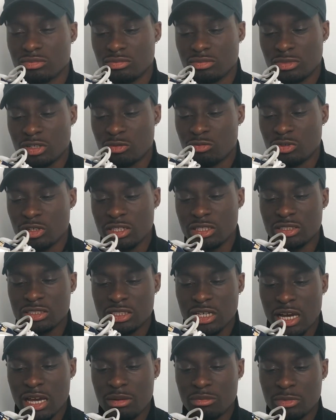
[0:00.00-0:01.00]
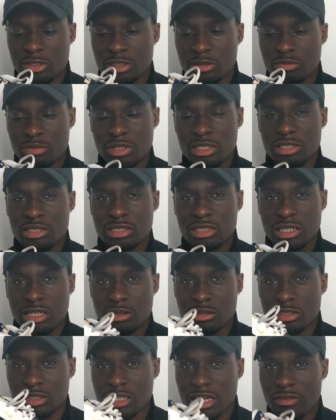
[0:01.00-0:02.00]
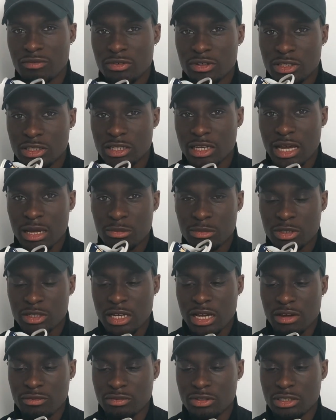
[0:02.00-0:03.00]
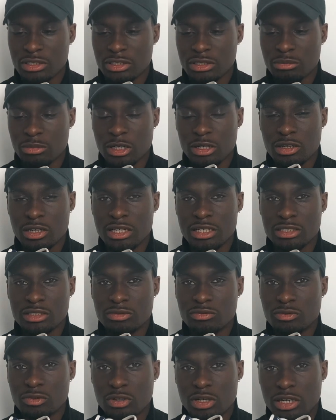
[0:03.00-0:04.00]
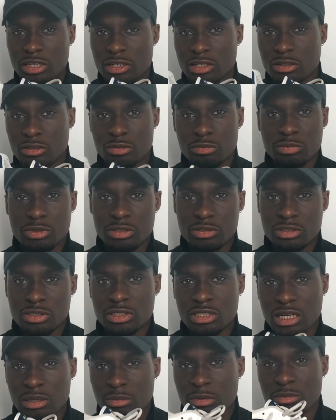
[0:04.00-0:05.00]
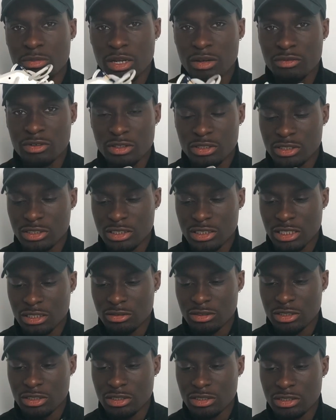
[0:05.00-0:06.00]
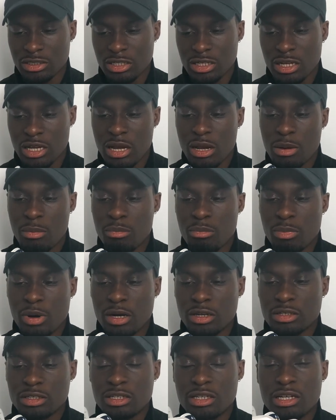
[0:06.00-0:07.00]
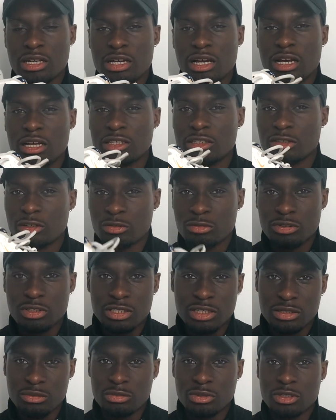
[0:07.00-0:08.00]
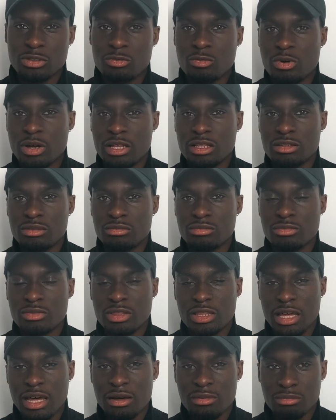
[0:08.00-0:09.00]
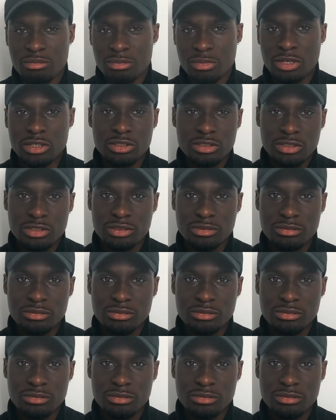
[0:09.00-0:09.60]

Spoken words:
a really timeless piece, and I definitely am gonna have these in my collection for like a long period of time. I'm never gonna sell these, but don't think I'm gonna wear them that much.